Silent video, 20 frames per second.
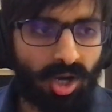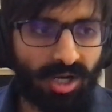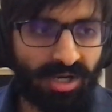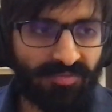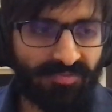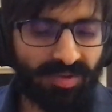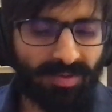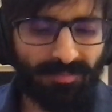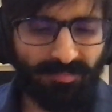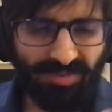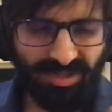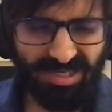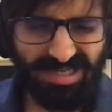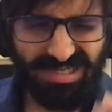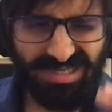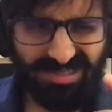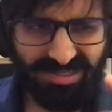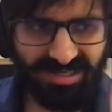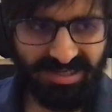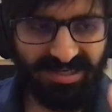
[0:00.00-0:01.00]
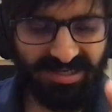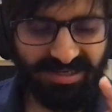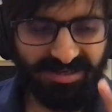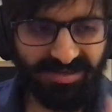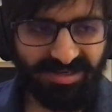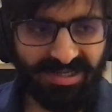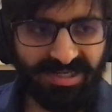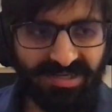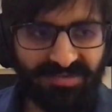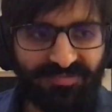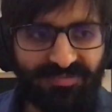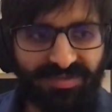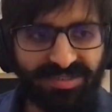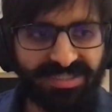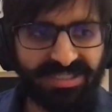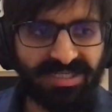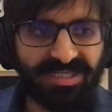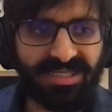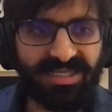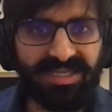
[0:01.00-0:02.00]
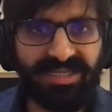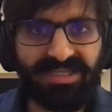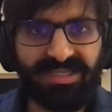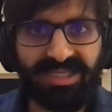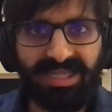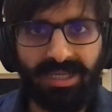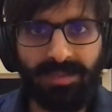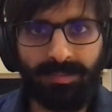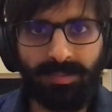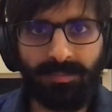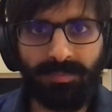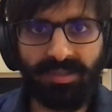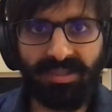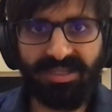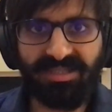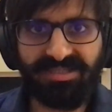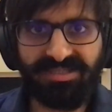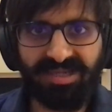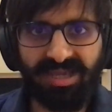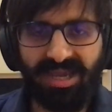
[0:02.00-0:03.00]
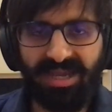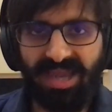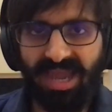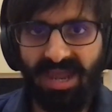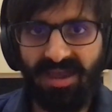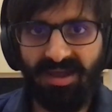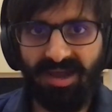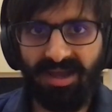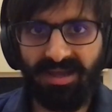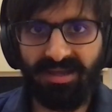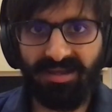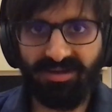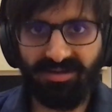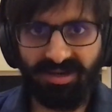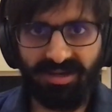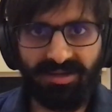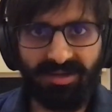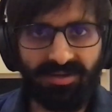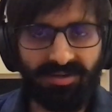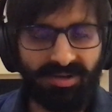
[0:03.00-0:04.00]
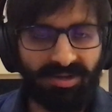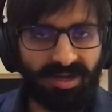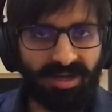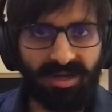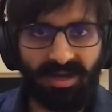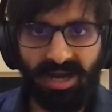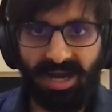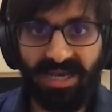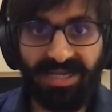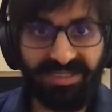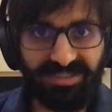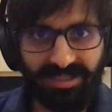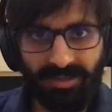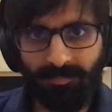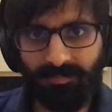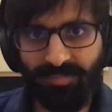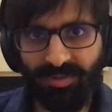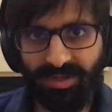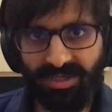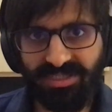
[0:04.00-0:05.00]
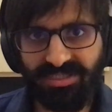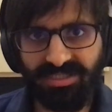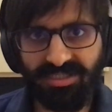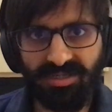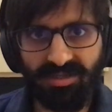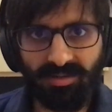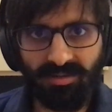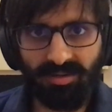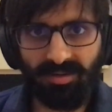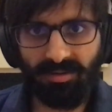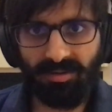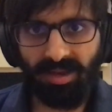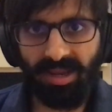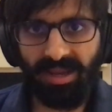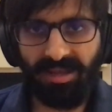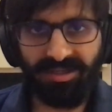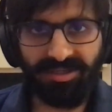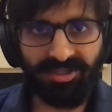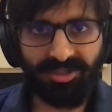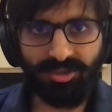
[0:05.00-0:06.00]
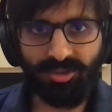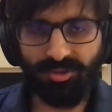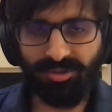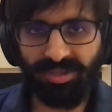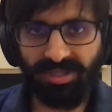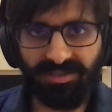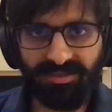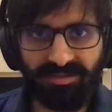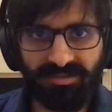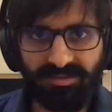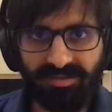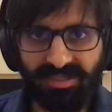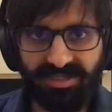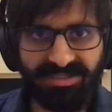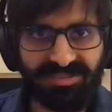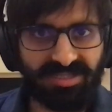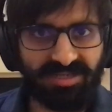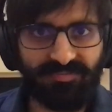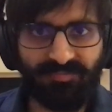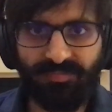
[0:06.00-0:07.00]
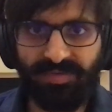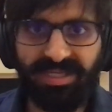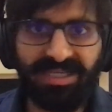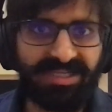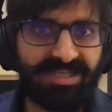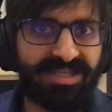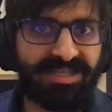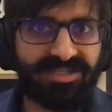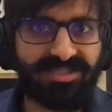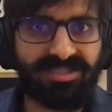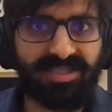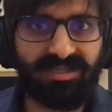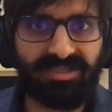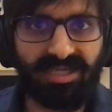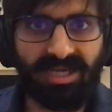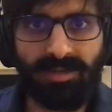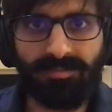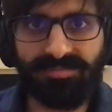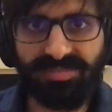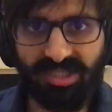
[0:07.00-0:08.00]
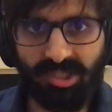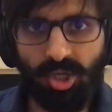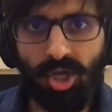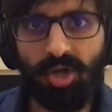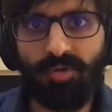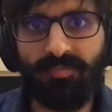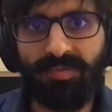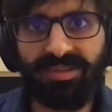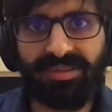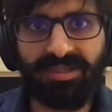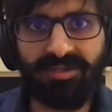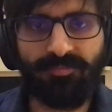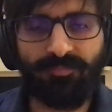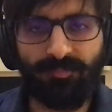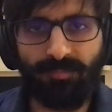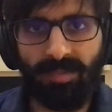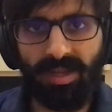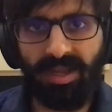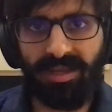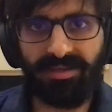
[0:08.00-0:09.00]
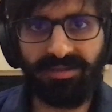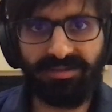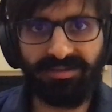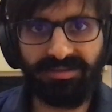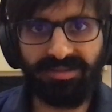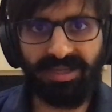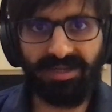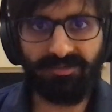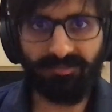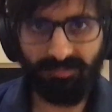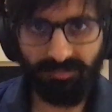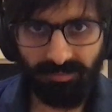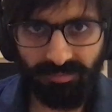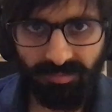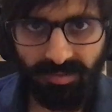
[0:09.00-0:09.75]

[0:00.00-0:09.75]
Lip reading: or if I'm really physically incapable. Let's say I run a high temperature, and that there's that weakness that comes along with it, and that